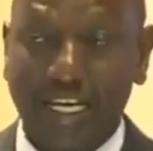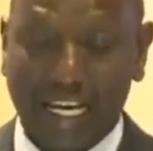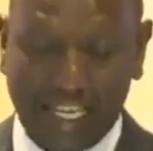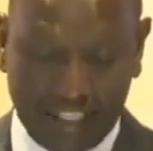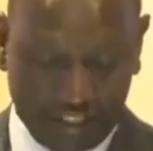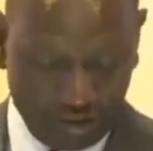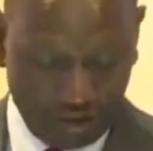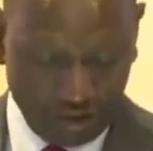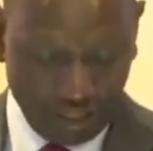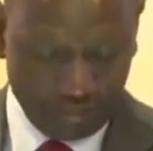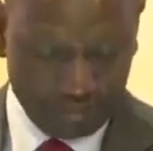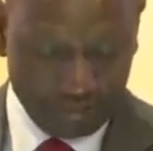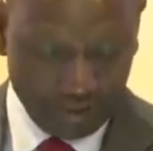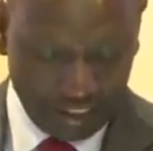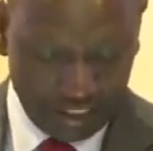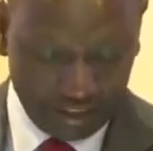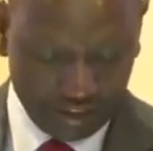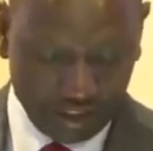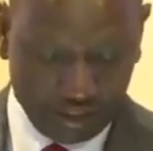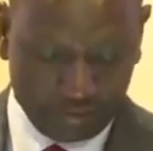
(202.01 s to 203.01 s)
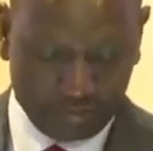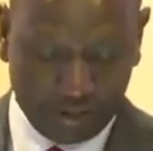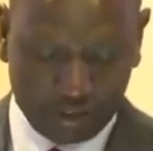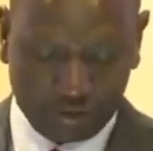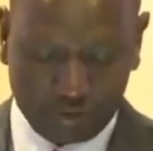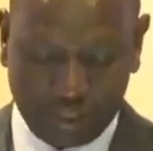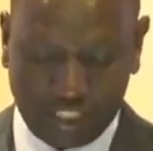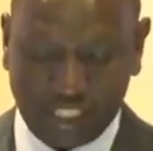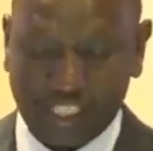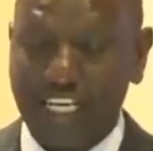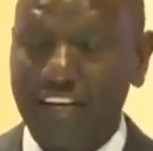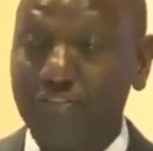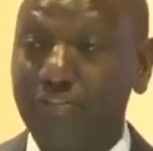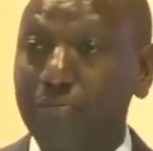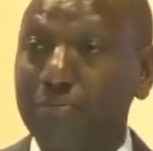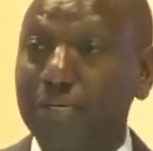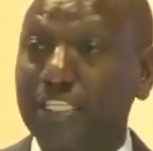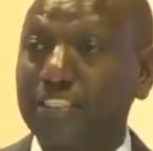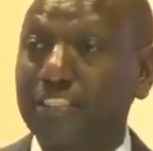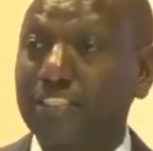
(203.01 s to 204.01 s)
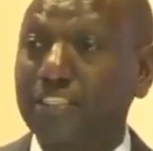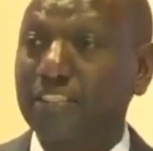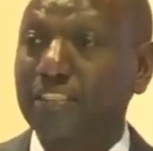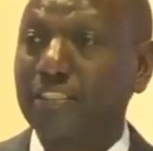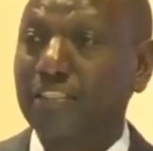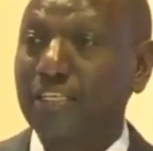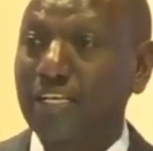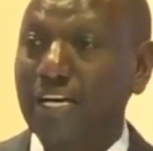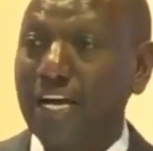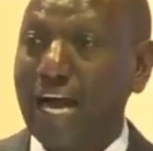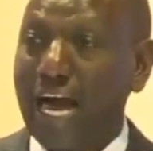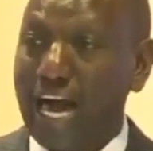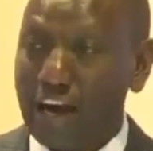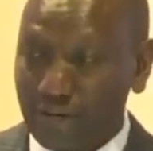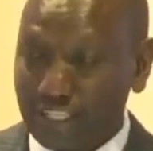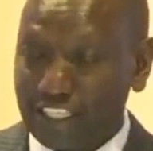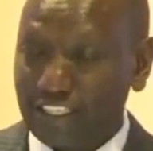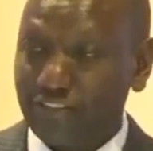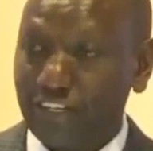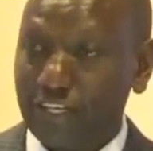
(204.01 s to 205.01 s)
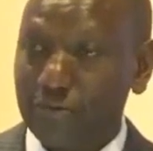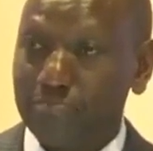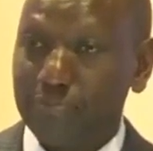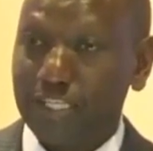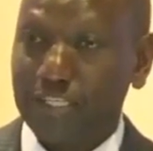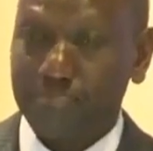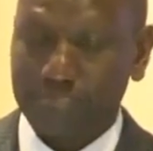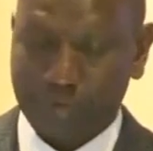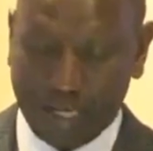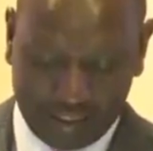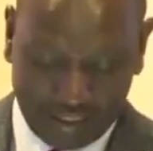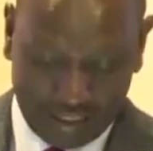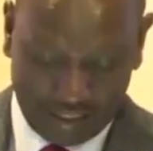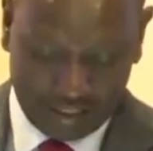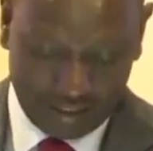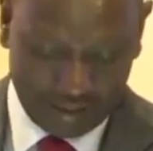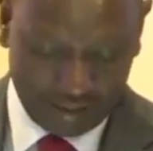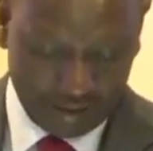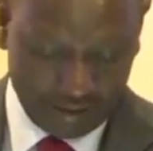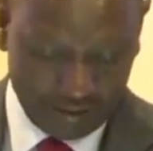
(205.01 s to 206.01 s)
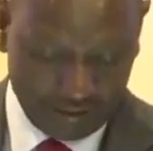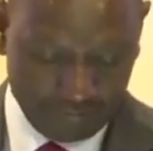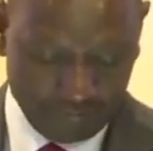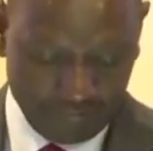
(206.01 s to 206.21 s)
and collaboration between government our development partners,